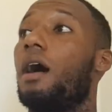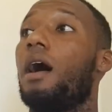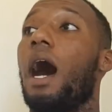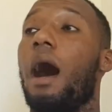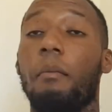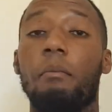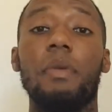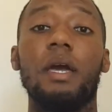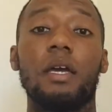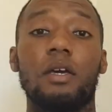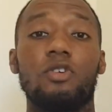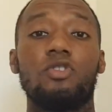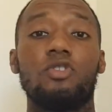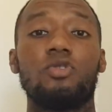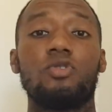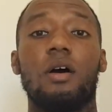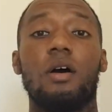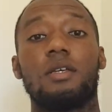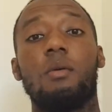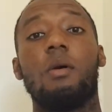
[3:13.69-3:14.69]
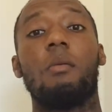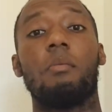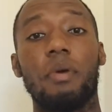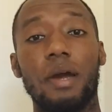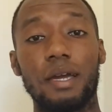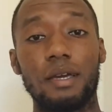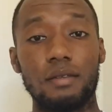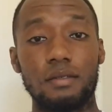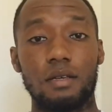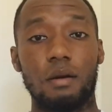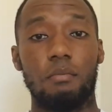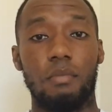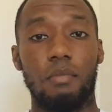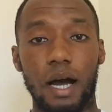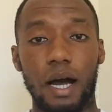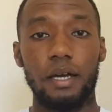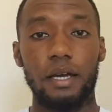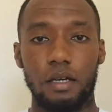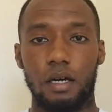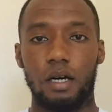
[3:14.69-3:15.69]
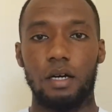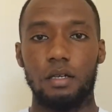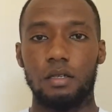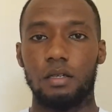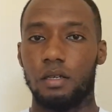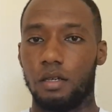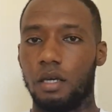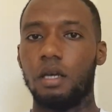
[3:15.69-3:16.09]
I'm making sure if someone break into my yard,